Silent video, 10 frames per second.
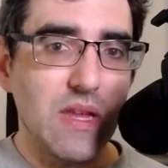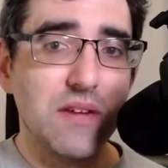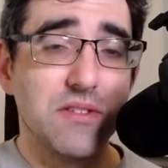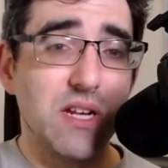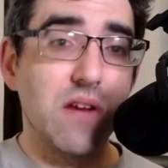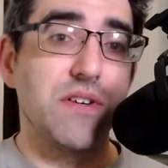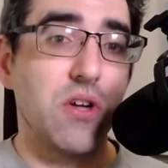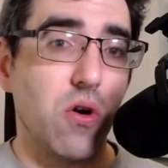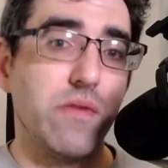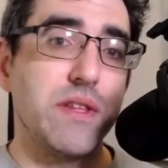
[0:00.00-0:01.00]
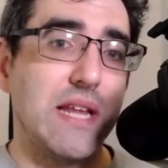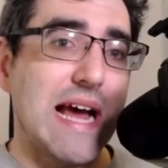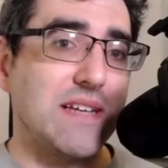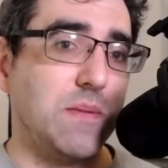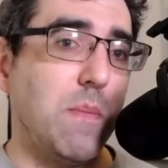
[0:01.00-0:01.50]
delivered over the
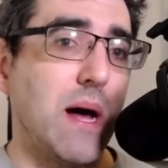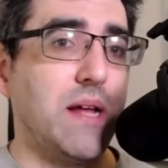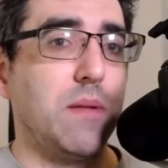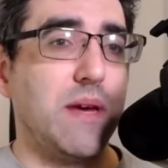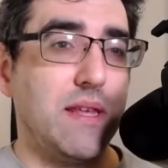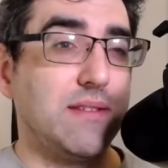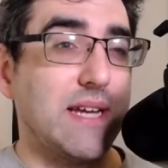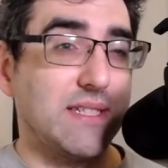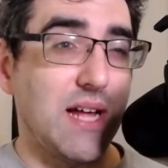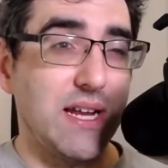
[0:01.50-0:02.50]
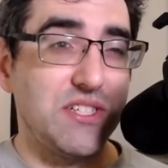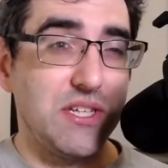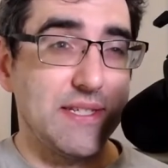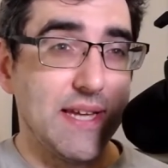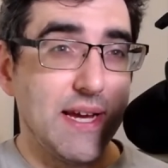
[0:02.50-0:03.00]
last mile by these
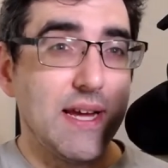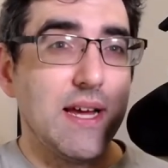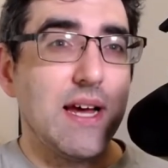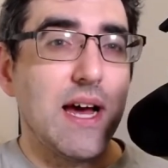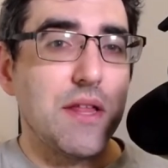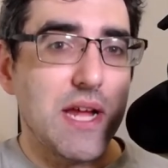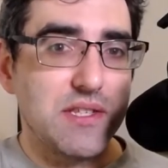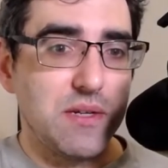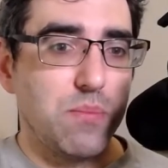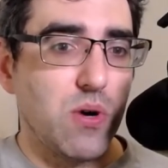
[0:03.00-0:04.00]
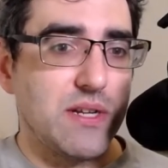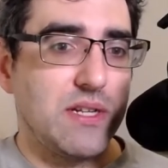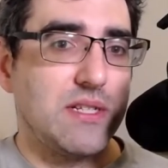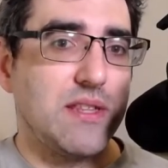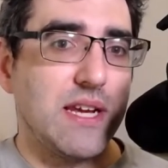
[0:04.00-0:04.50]
technologies, and that's an
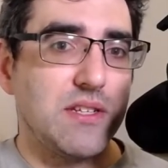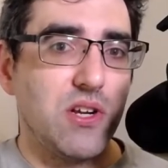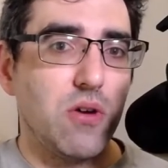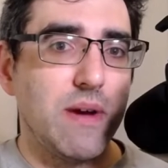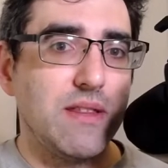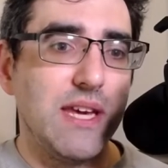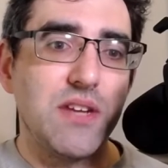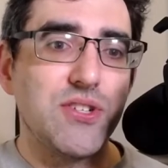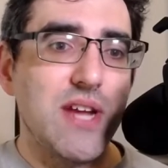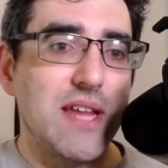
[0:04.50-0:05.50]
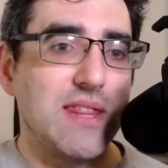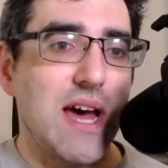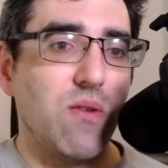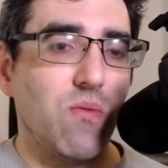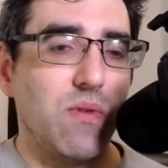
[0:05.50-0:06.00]
important thing to know about the internet,
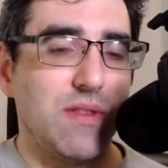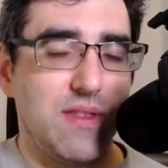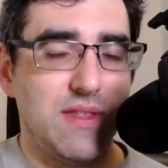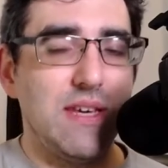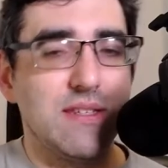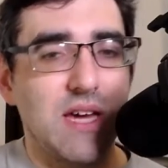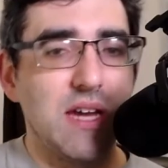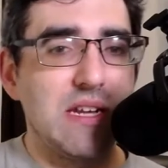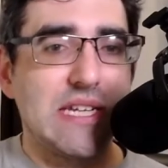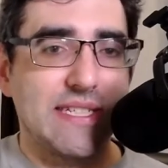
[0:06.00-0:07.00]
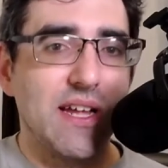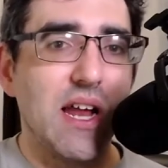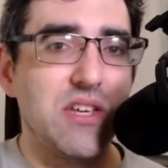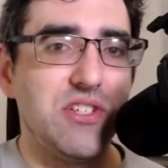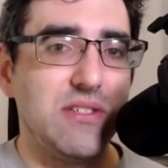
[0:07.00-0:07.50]
that these kind of
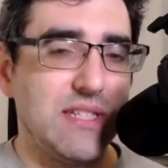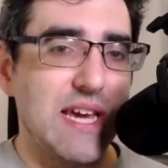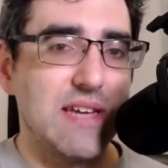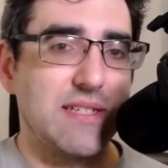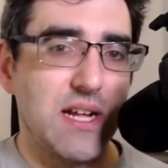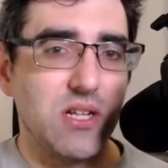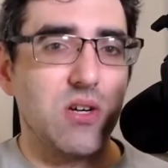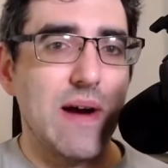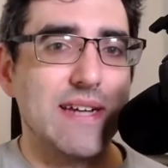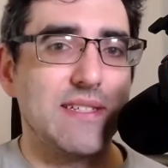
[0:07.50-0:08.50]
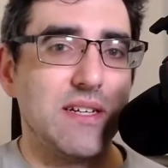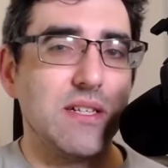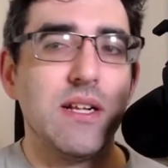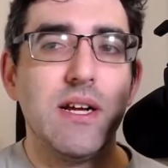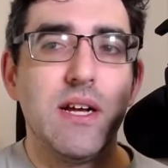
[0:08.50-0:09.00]
technologies, DSL,
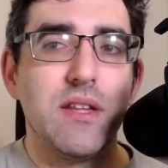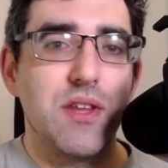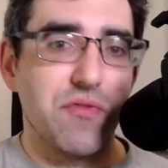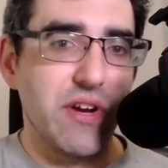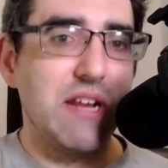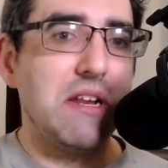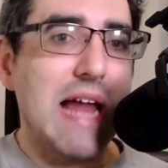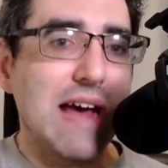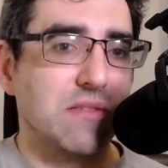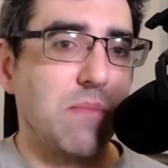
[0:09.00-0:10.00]
coaxial, they're really last